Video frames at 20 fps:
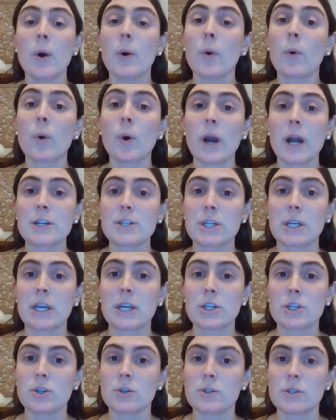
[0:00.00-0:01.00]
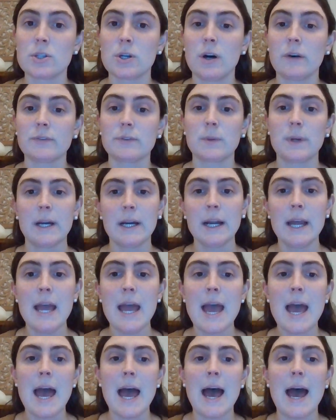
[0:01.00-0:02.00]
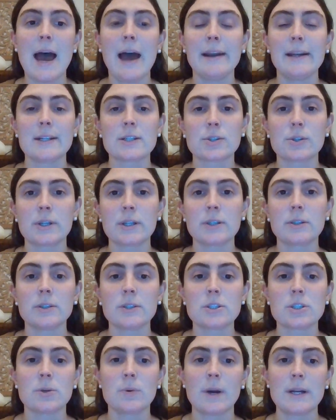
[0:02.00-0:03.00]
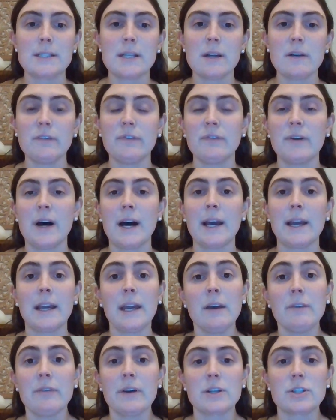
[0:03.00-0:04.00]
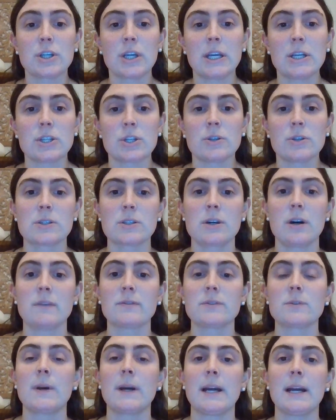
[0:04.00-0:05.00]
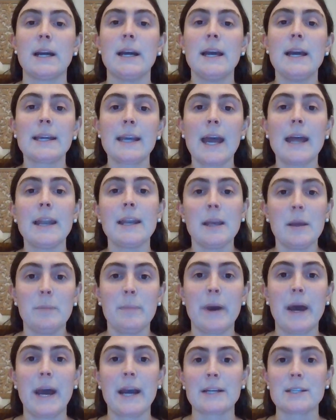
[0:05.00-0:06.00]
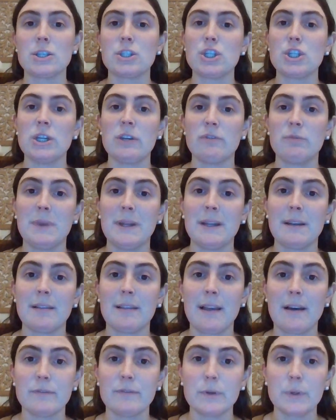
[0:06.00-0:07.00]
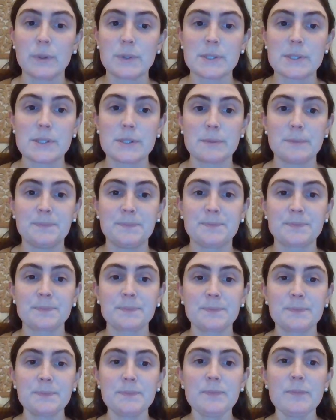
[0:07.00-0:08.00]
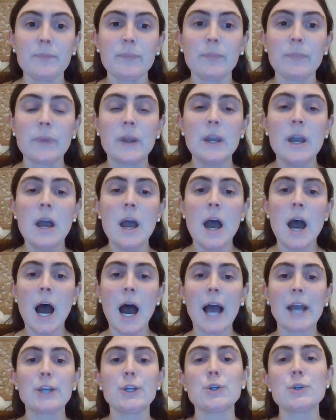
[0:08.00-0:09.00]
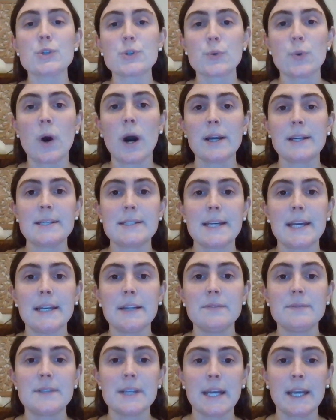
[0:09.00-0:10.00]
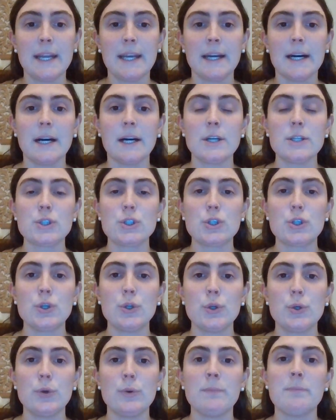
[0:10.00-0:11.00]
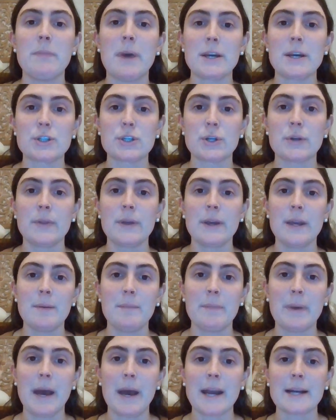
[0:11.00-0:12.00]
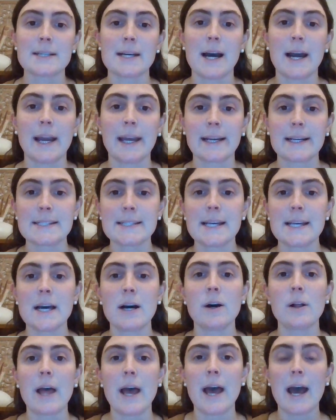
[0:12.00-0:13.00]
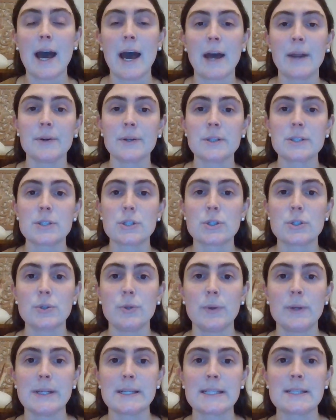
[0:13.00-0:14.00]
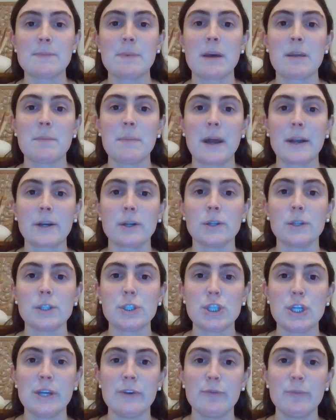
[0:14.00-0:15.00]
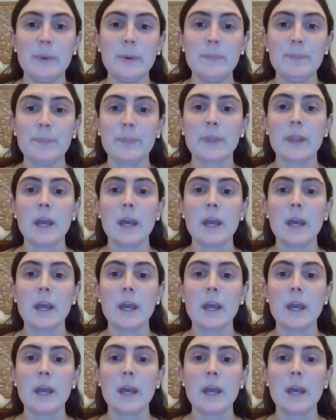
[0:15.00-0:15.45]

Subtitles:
or educational software, and it's critical to identify if educational software can impact achievement levels. I used quantitative data to measure the impact IXL had on students' mathematical achievement.